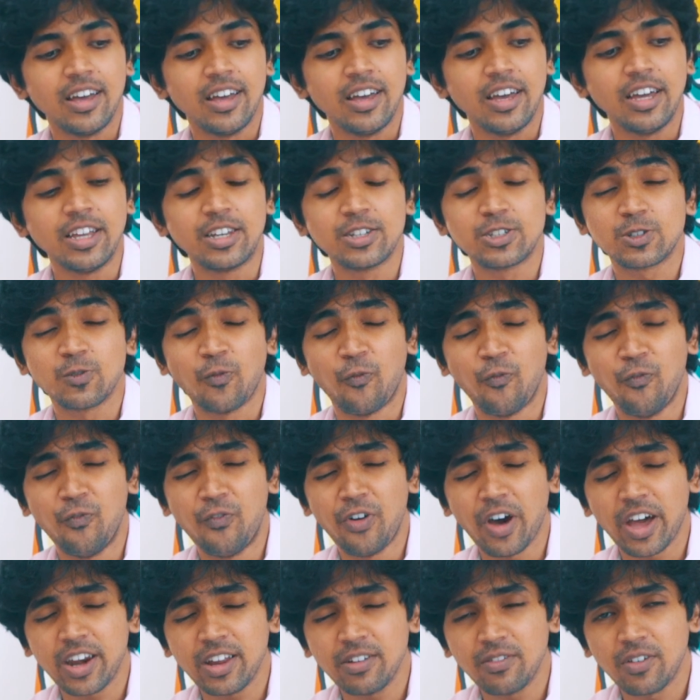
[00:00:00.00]
it is
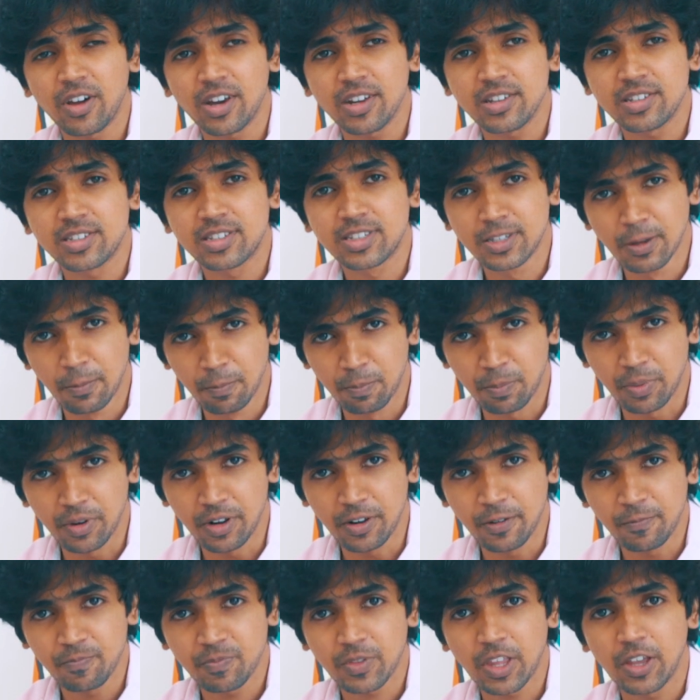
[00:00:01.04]
very, very
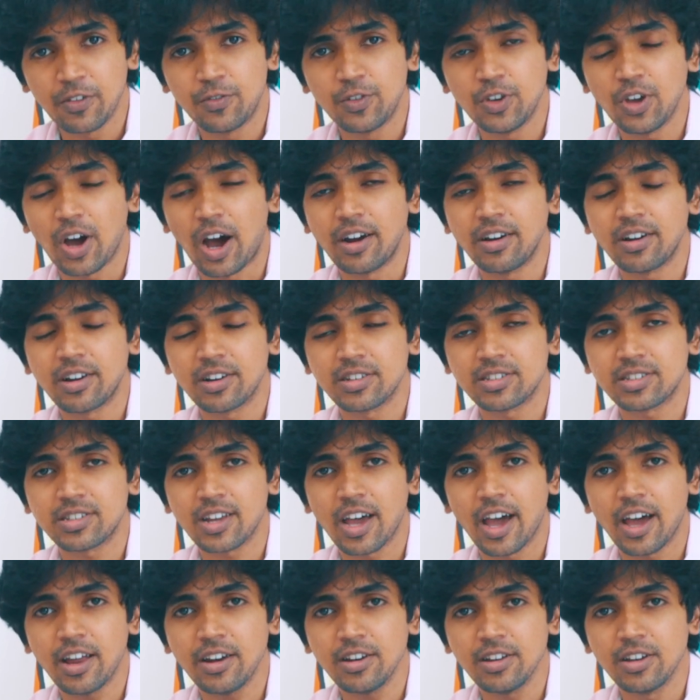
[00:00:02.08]
simple if you
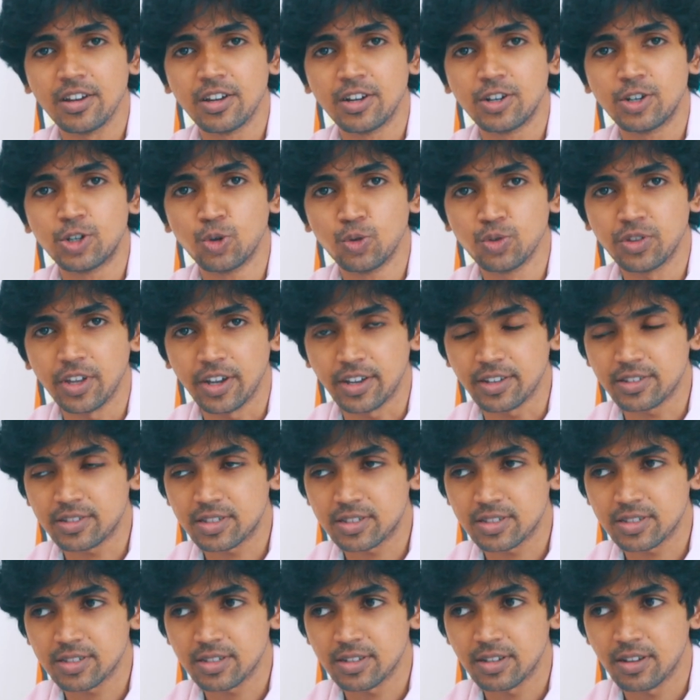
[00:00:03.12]
understand two
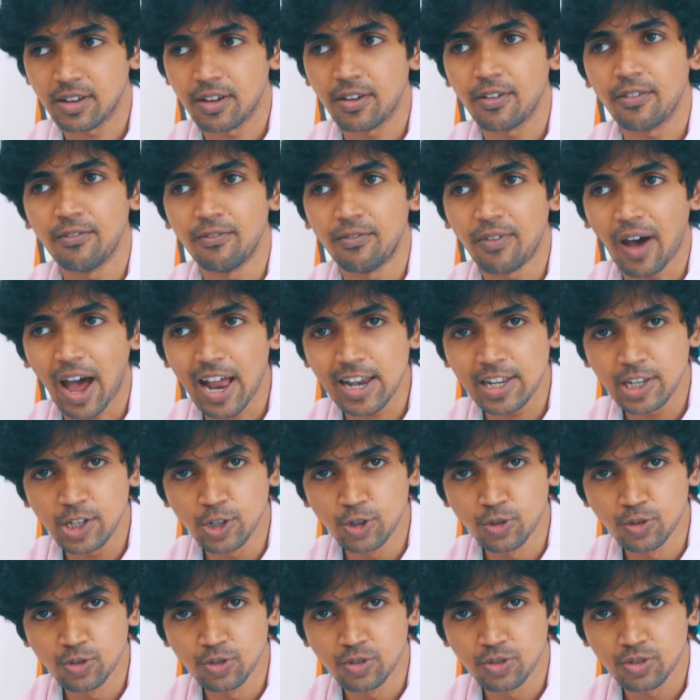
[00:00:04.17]
things:
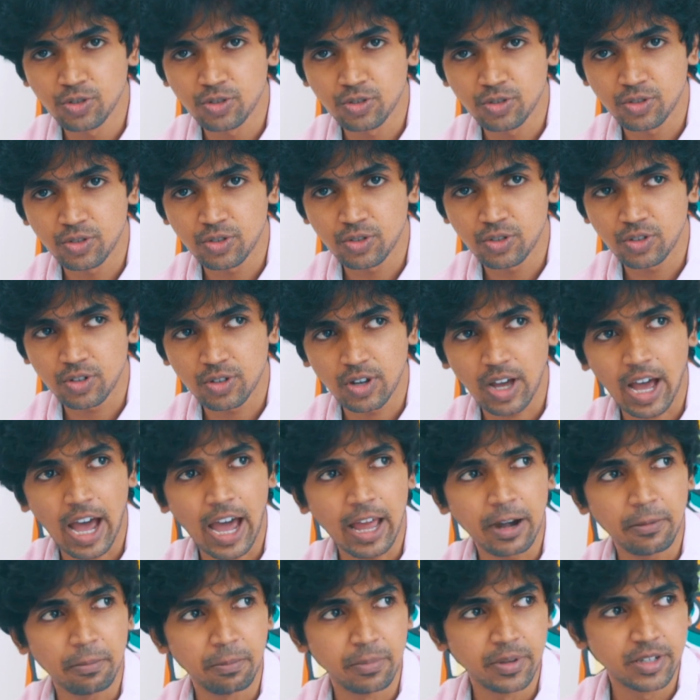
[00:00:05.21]
value
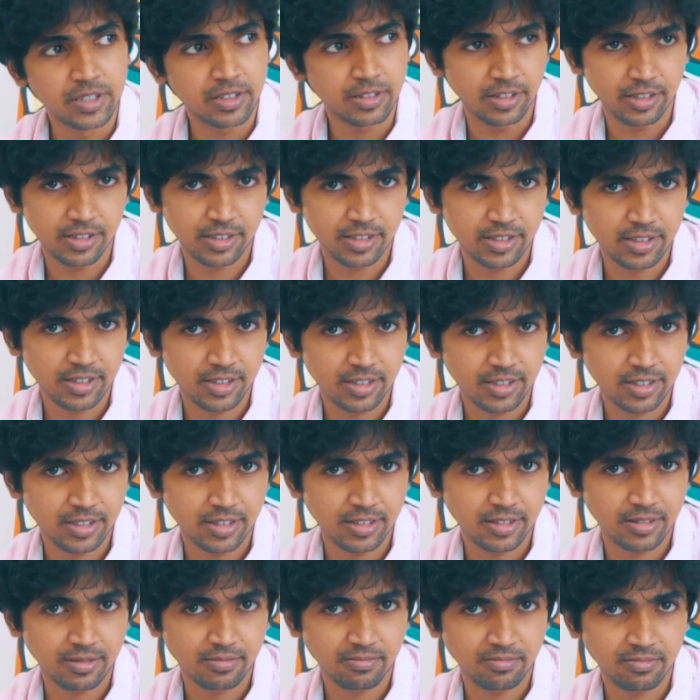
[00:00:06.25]
and
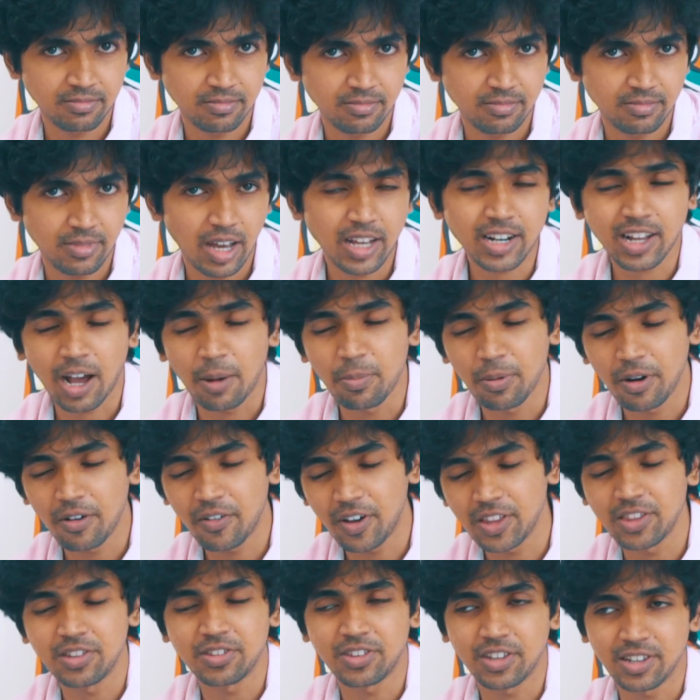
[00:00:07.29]
business, and a couple of
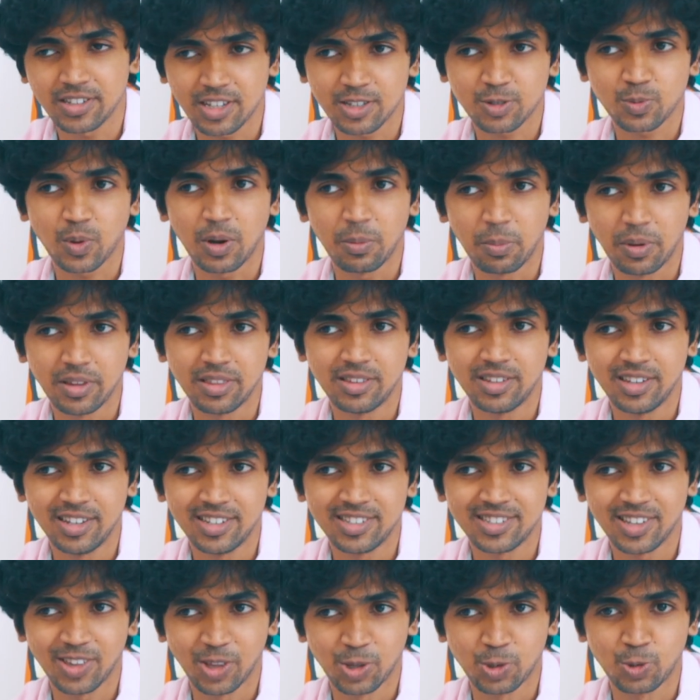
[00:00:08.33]
other things as well. But
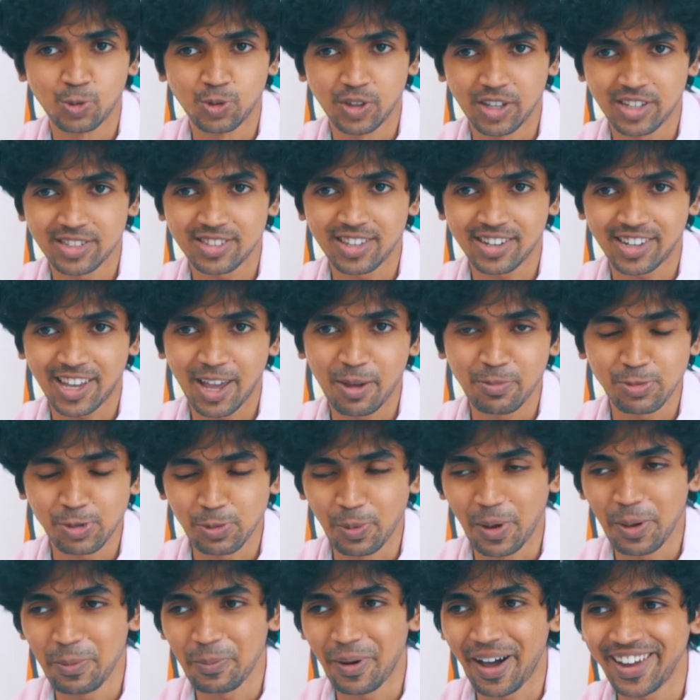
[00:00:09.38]
these are the two things that came to
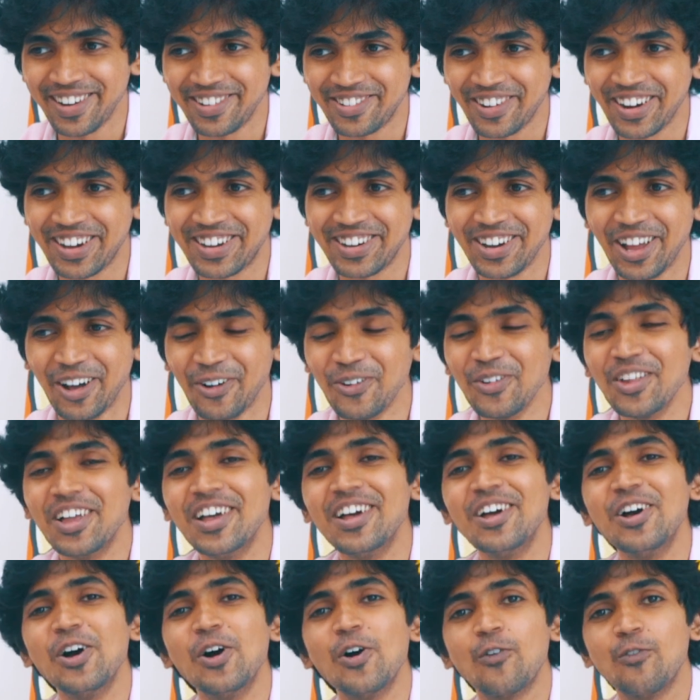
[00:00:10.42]
my mind right now.
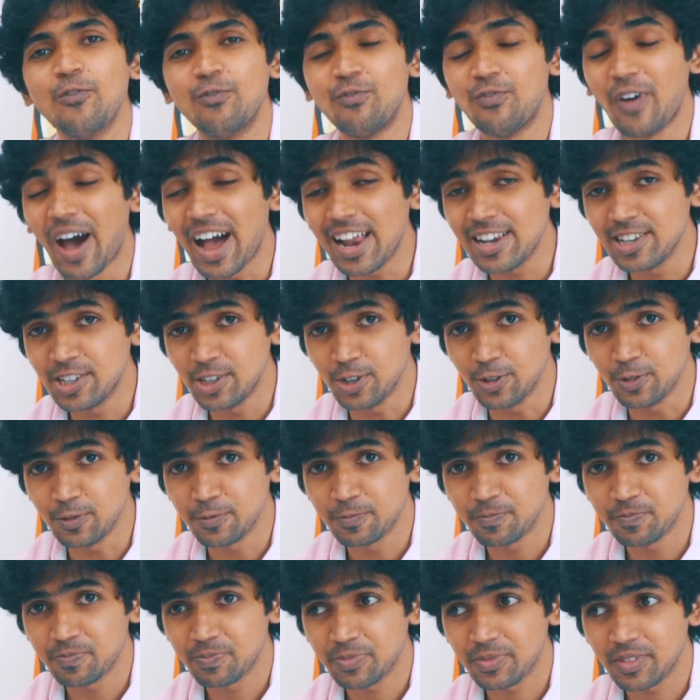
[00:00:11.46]

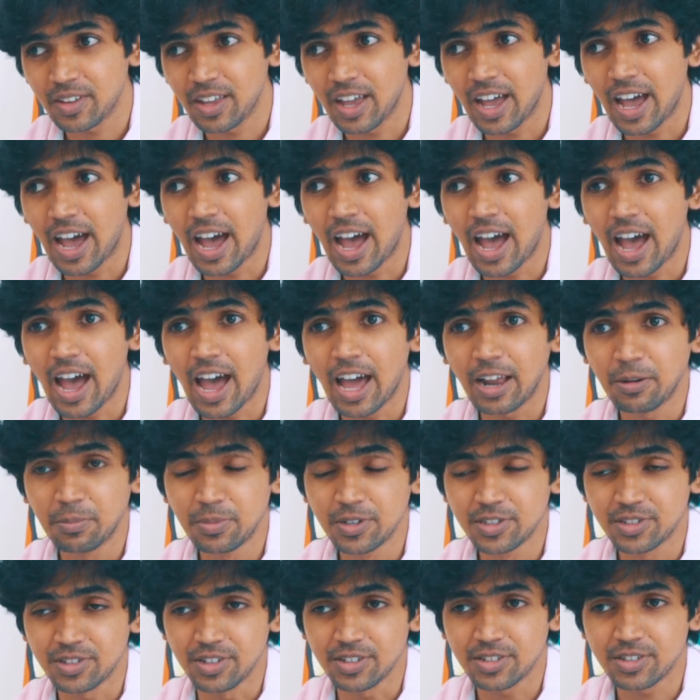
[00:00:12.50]
Value and
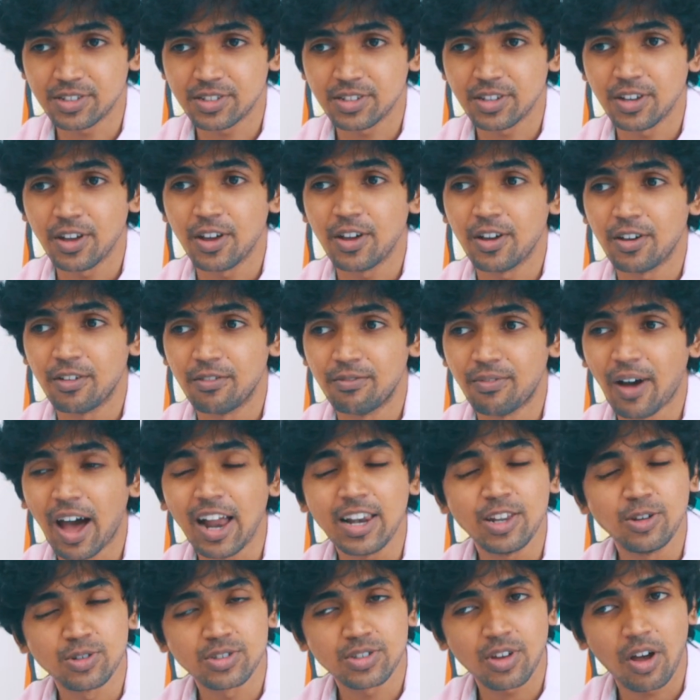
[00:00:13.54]
business.
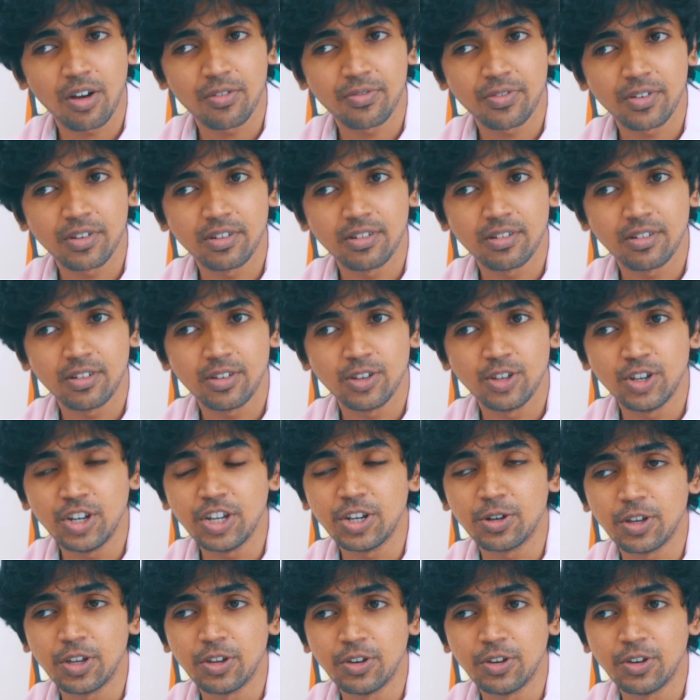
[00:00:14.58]
Value is often, you need,